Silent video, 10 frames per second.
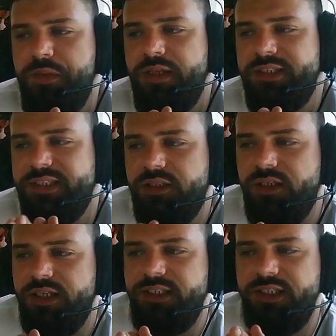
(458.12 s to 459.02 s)
the
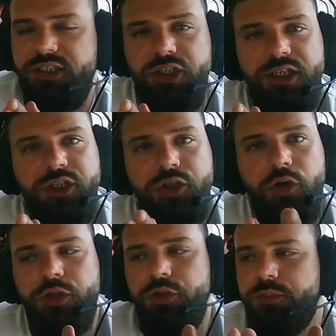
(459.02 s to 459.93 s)
centralized exchange
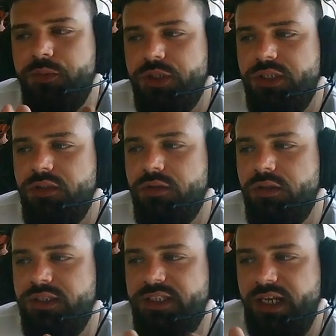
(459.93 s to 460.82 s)
hold your personal
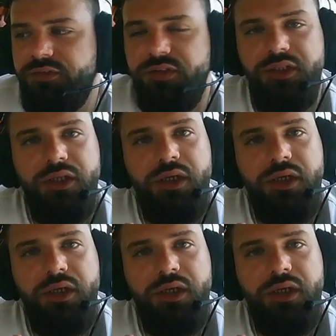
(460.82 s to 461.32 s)
safety.